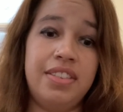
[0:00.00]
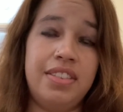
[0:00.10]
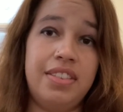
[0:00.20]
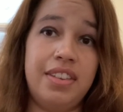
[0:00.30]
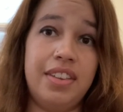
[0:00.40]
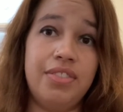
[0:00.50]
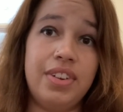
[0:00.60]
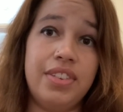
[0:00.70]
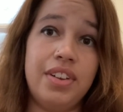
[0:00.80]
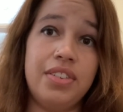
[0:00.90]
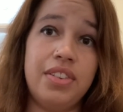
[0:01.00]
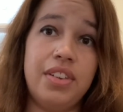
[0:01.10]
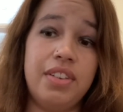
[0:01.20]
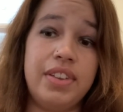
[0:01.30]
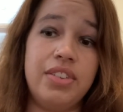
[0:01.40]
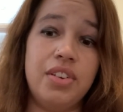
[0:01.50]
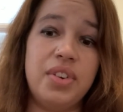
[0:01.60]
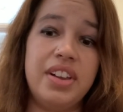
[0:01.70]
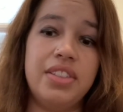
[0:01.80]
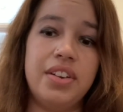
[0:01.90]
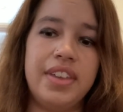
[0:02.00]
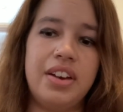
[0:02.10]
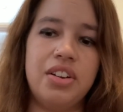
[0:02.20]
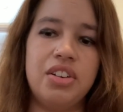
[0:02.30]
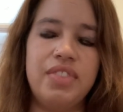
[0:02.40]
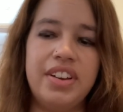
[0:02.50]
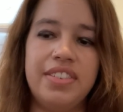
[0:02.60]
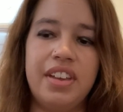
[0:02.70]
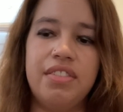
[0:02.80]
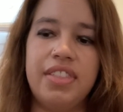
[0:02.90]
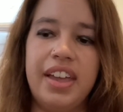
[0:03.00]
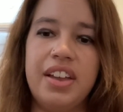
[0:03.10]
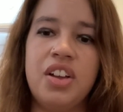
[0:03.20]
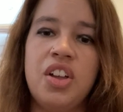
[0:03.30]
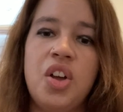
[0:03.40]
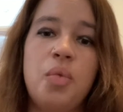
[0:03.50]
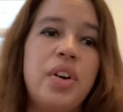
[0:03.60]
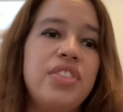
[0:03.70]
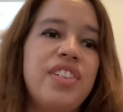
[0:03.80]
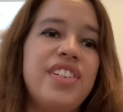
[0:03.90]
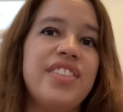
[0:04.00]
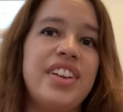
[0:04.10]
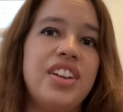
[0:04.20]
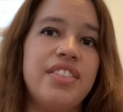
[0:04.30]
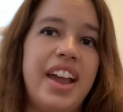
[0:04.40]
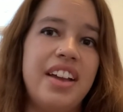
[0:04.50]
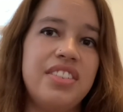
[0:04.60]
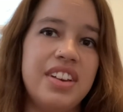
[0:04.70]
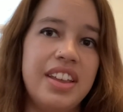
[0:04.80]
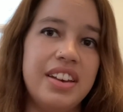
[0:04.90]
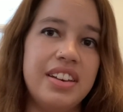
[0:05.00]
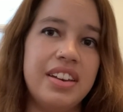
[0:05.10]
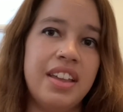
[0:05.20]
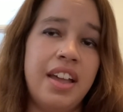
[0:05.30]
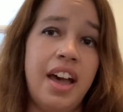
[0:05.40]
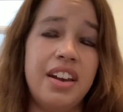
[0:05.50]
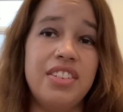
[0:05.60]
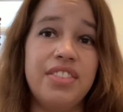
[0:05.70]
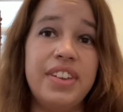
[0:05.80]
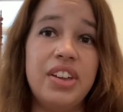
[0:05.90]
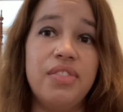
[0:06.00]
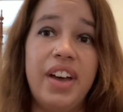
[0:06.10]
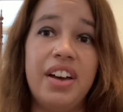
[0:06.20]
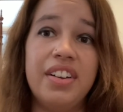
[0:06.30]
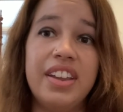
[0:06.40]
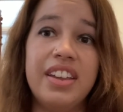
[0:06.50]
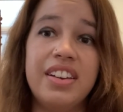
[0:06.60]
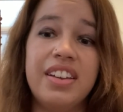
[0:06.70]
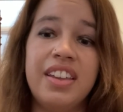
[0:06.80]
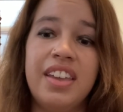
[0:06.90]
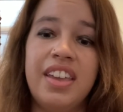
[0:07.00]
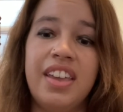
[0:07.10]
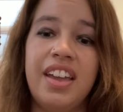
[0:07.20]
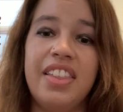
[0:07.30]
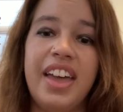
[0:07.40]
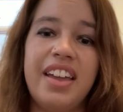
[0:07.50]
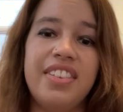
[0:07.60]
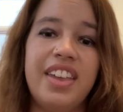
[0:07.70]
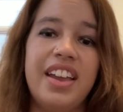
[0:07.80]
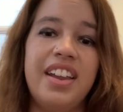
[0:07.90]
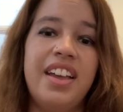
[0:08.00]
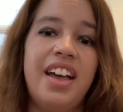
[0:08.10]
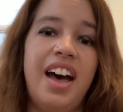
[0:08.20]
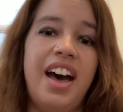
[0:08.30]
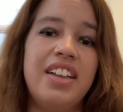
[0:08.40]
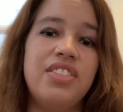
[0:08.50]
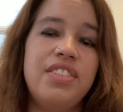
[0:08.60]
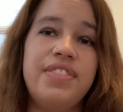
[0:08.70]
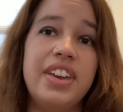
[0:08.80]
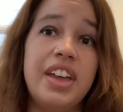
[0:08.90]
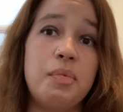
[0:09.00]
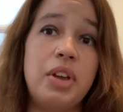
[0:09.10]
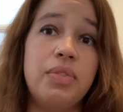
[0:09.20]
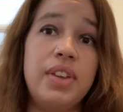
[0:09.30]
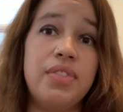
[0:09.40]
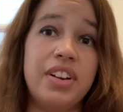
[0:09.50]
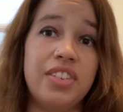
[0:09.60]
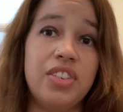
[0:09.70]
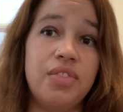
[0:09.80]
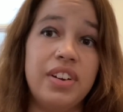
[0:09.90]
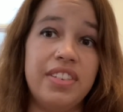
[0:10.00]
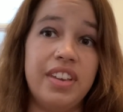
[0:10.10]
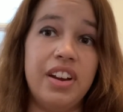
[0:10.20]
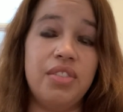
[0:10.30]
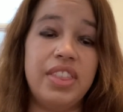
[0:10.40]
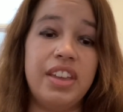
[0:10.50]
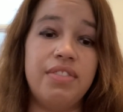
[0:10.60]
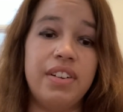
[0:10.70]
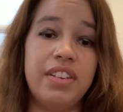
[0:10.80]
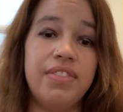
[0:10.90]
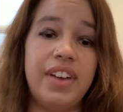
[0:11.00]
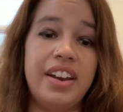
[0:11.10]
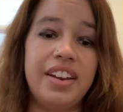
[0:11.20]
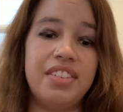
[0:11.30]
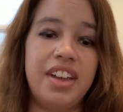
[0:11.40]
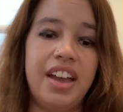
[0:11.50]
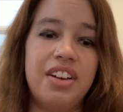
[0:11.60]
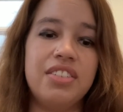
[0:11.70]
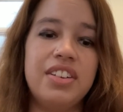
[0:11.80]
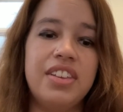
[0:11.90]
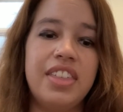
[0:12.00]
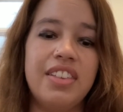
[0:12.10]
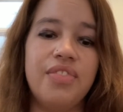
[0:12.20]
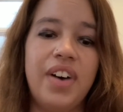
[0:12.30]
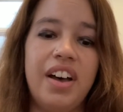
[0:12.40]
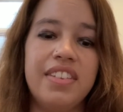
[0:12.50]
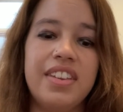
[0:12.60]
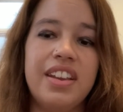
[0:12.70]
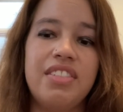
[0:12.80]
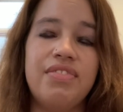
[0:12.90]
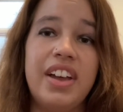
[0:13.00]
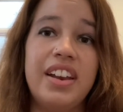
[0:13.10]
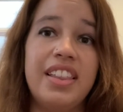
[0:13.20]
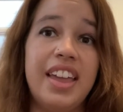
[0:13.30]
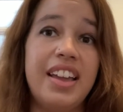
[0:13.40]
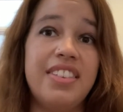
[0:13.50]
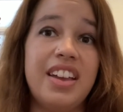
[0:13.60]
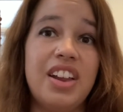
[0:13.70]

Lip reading: test result, if you took one of those at home yourself, like, what was your reaction and how did you feel about it? And like I said, I do feel like most people are super scared when they first find out that's positive, but like I said, I